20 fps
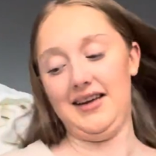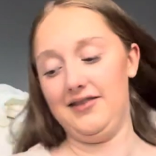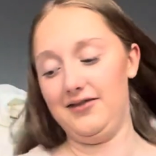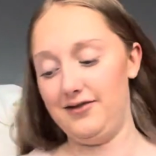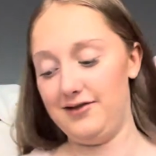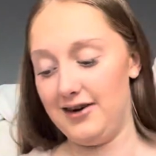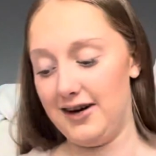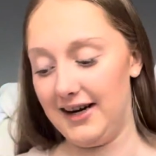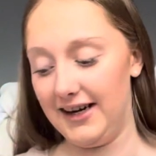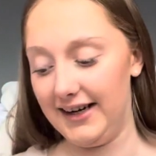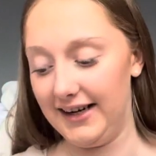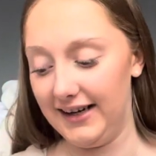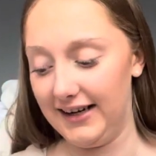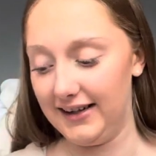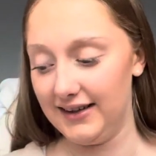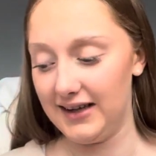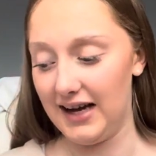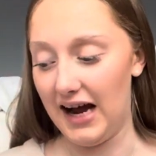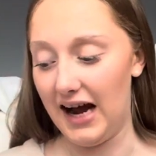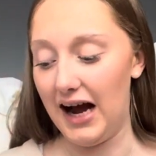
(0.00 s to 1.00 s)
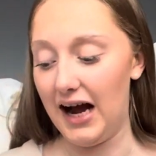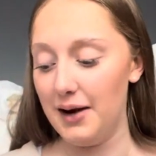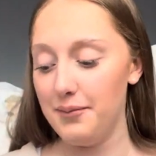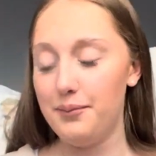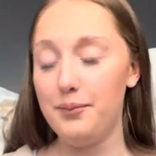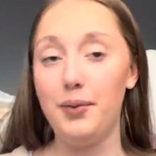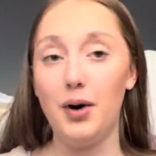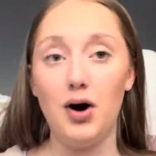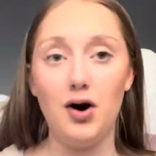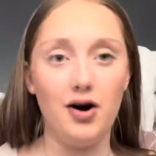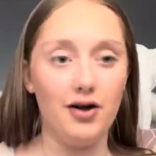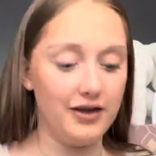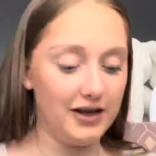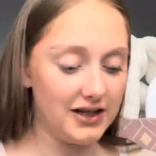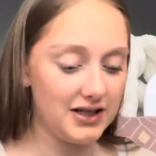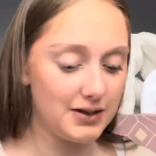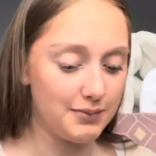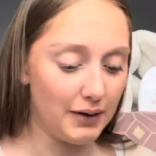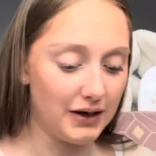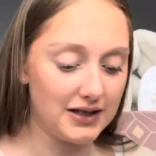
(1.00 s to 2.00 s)
Right, I bought
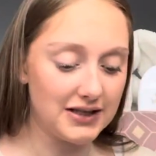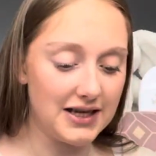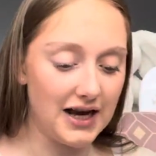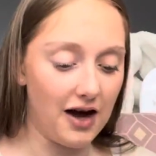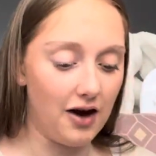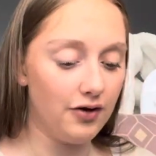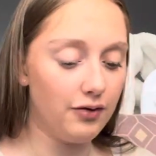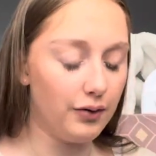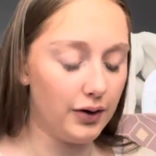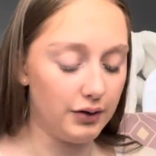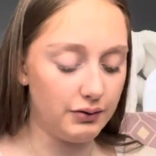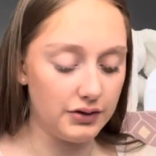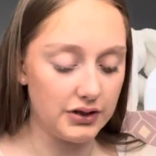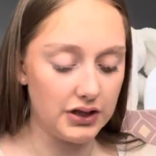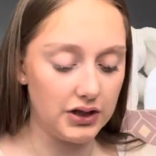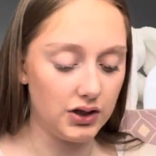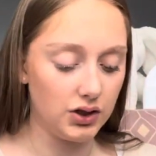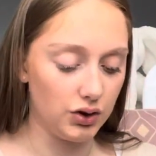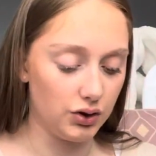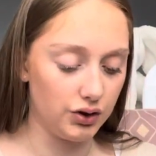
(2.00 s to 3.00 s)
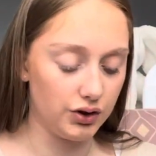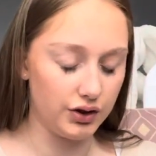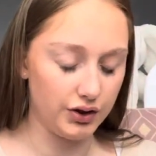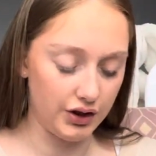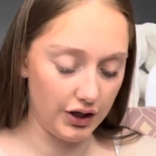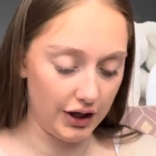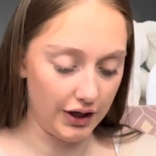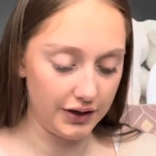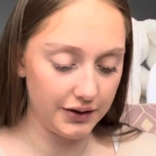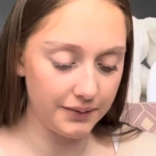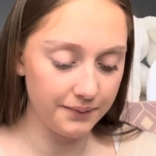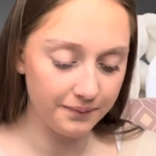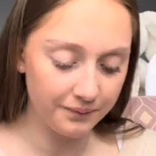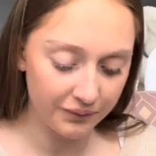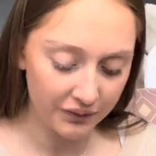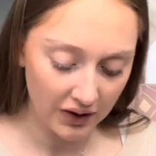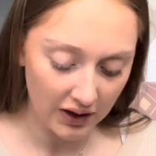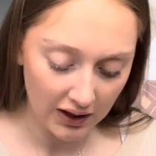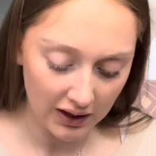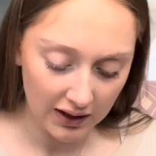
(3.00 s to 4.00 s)
this myself when I was in London.
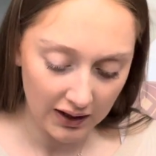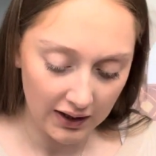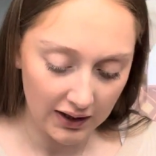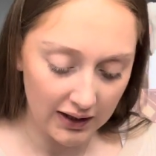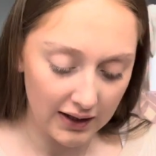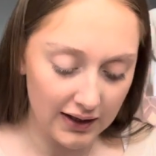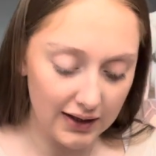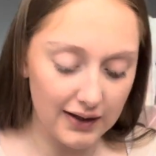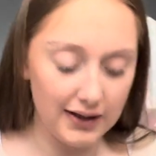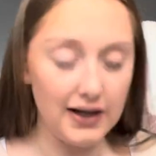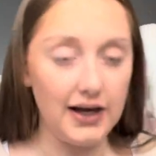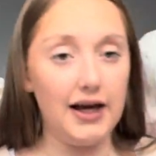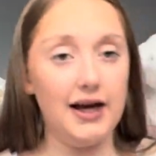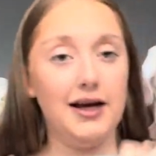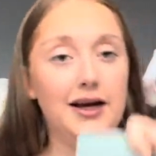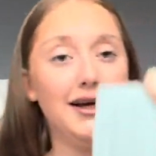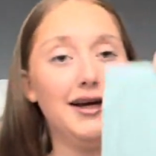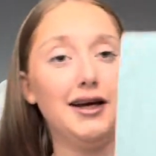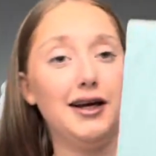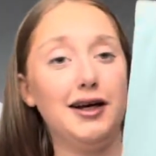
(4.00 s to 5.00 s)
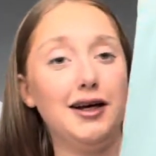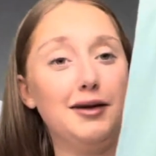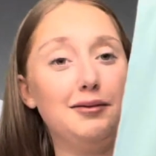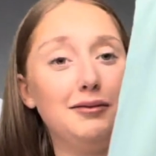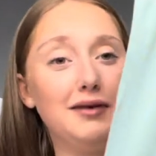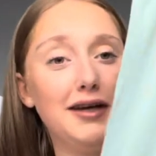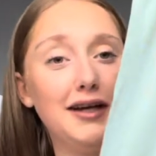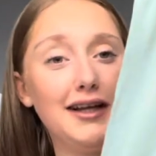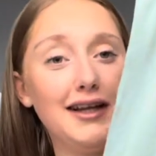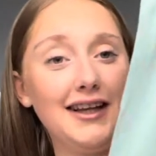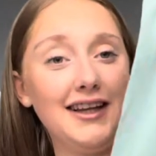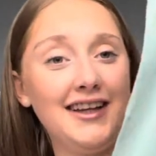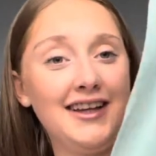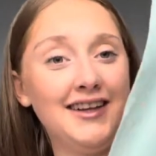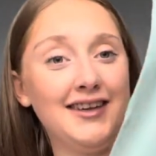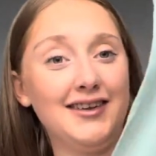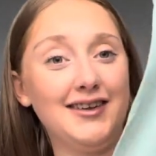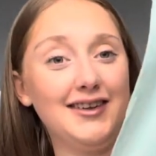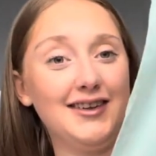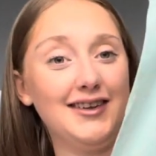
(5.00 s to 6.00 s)

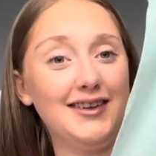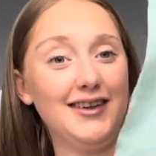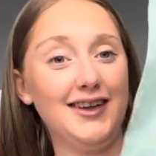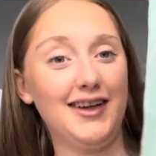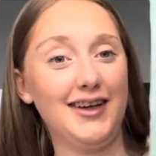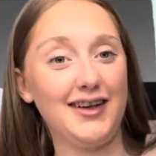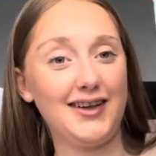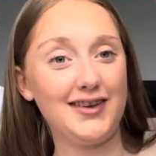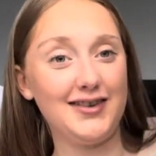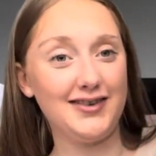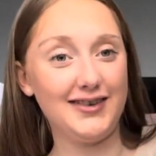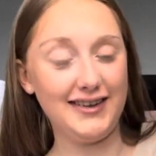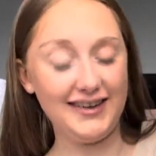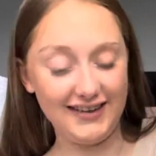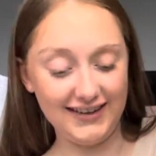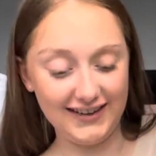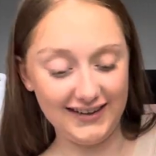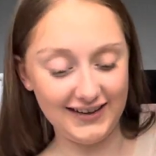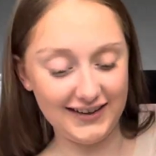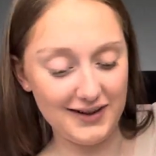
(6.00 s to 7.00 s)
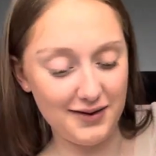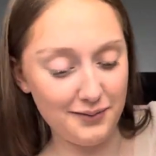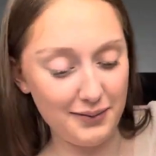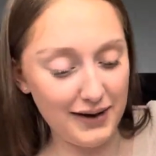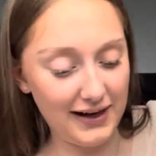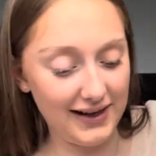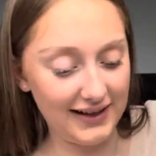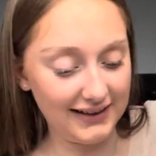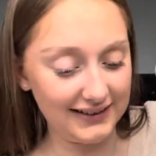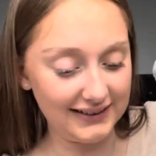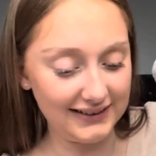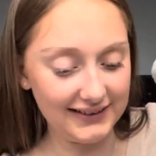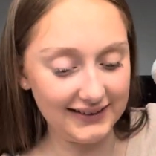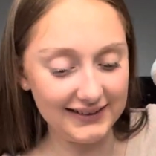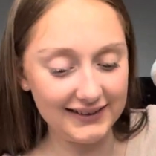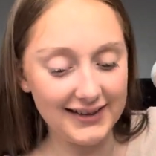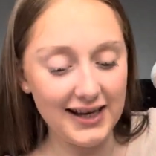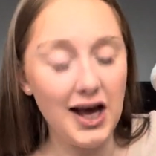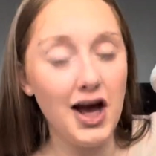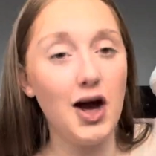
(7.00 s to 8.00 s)
Little green
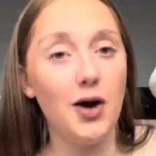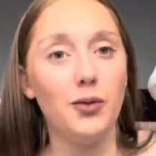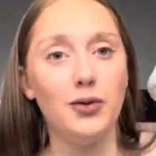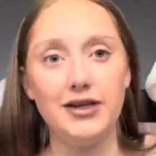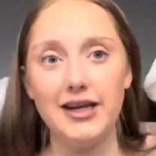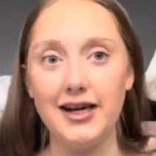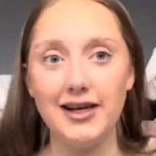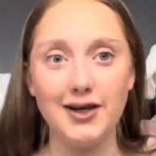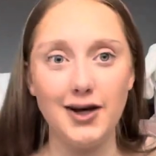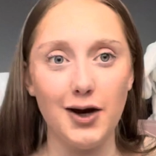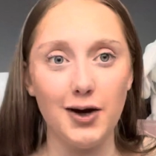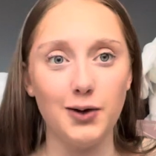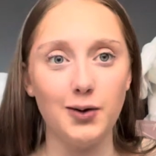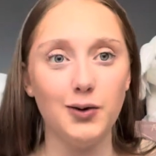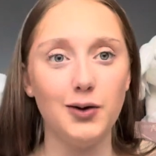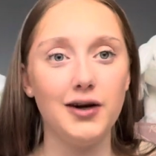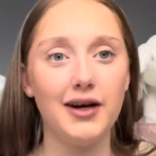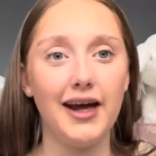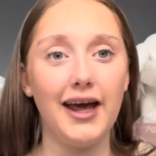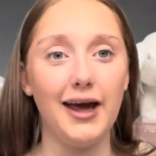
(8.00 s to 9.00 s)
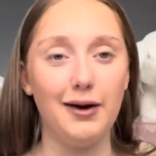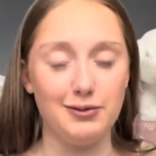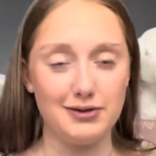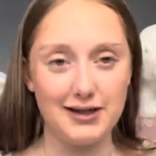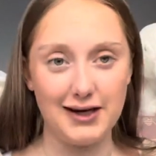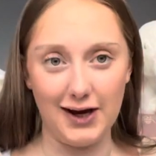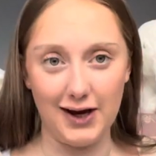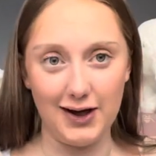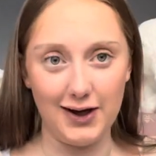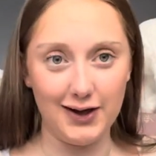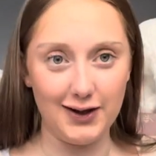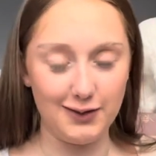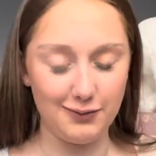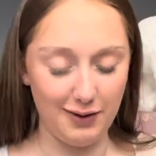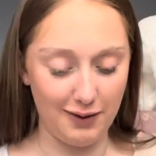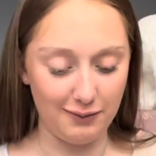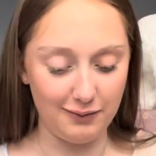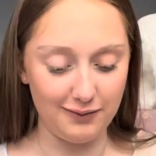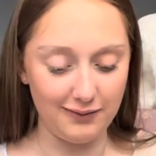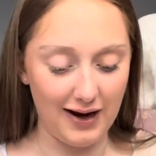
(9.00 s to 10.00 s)
pants. We didn't know it was a girl
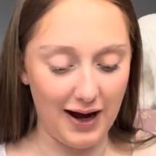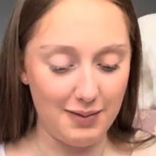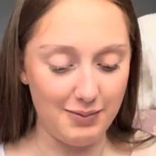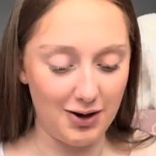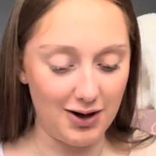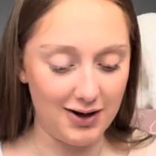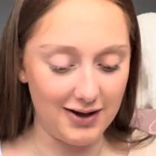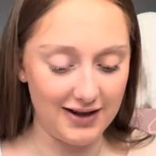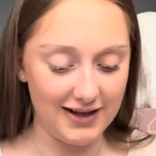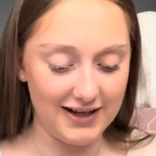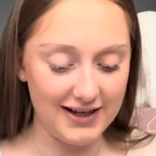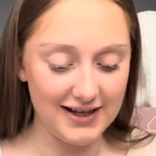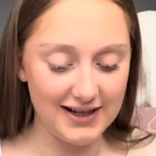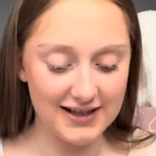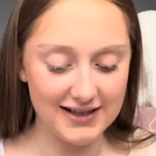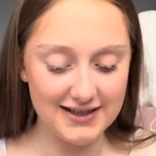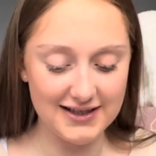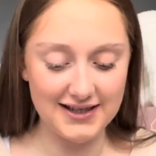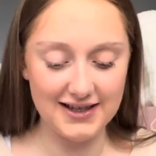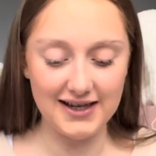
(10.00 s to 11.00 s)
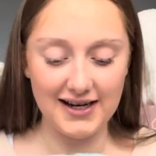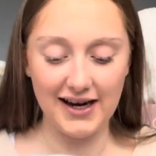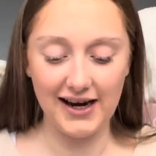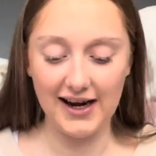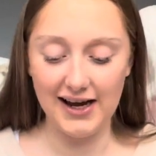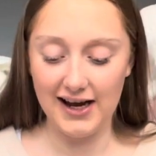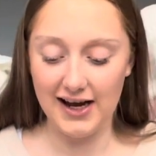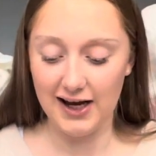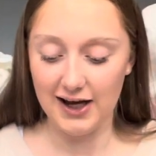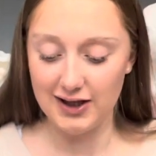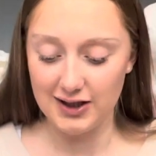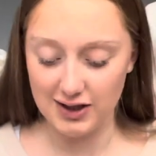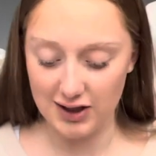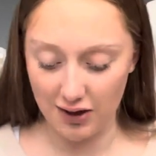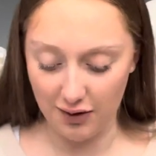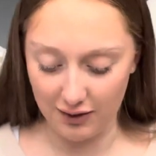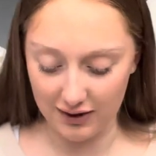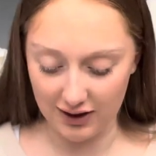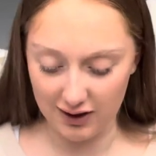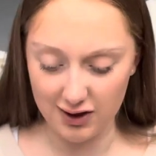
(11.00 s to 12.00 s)
when I bought this,
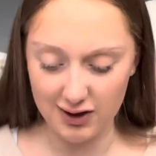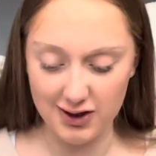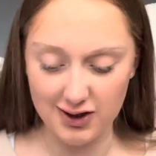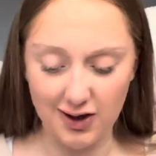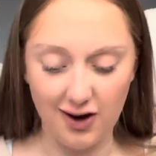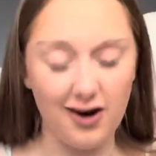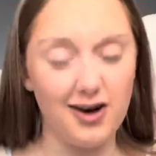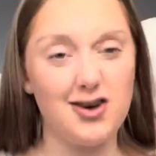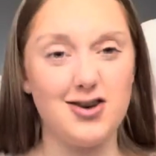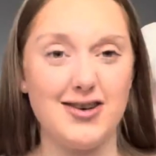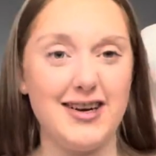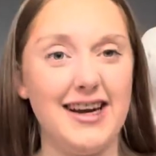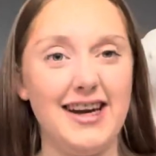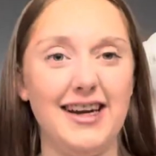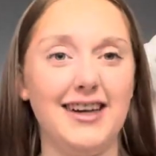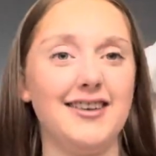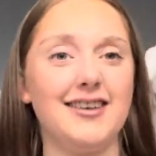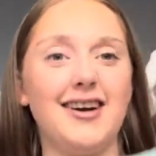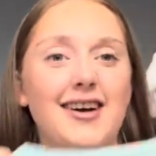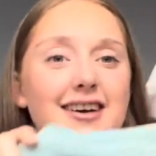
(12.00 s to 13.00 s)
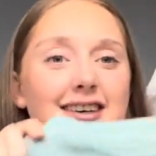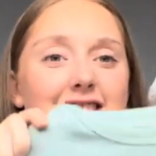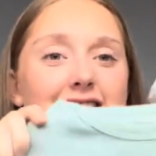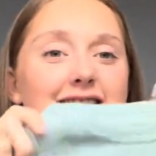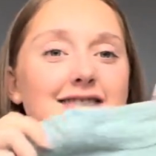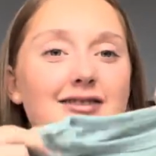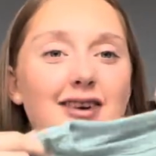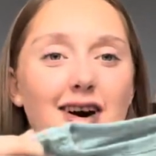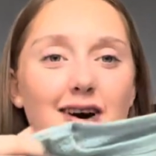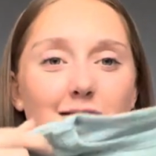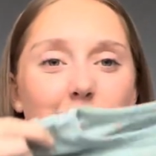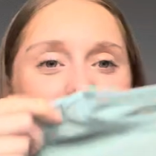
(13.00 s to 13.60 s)
so I just got green because I thought it